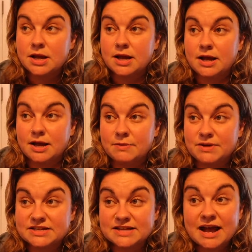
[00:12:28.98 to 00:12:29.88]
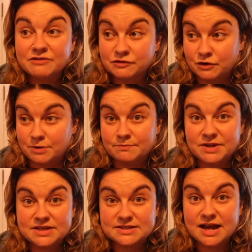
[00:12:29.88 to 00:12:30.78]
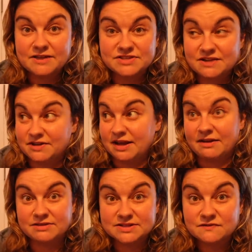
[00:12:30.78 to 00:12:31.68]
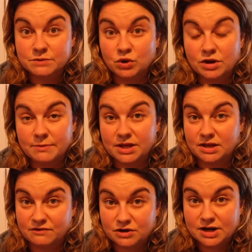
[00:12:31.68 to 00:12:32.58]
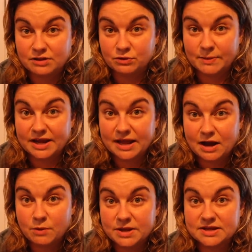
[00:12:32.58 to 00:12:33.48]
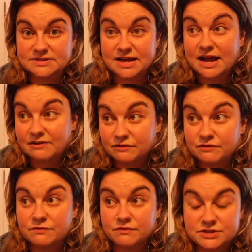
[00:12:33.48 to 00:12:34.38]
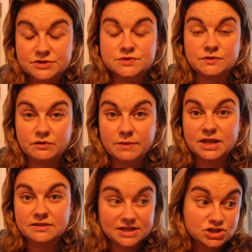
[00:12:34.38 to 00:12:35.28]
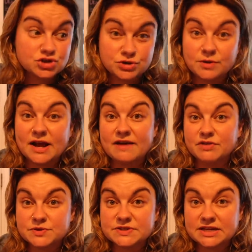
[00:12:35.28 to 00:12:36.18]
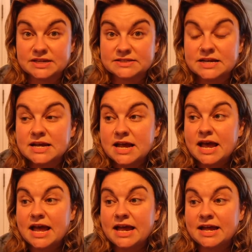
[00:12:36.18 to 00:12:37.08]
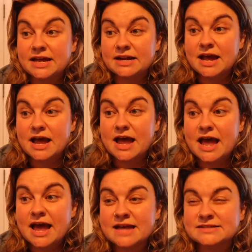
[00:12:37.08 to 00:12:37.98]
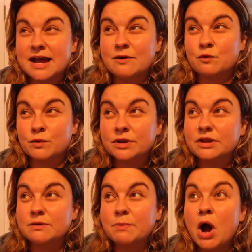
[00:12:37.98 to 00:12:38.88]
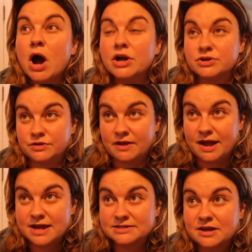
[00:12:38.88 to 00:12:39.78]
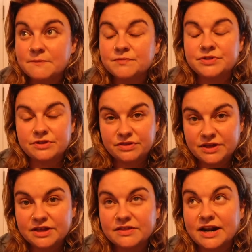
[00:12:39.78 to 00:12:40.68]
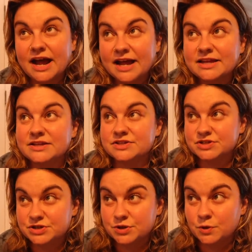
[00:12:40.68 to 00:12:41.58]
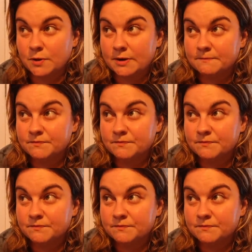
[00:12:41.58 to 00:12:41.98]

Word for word: Uh, because I have a farm, because I have seven gallons of milk coming in every day for my cow, because I have freezers full of meat. That's true, I have those things. And as I really ponder that, the thing that I can do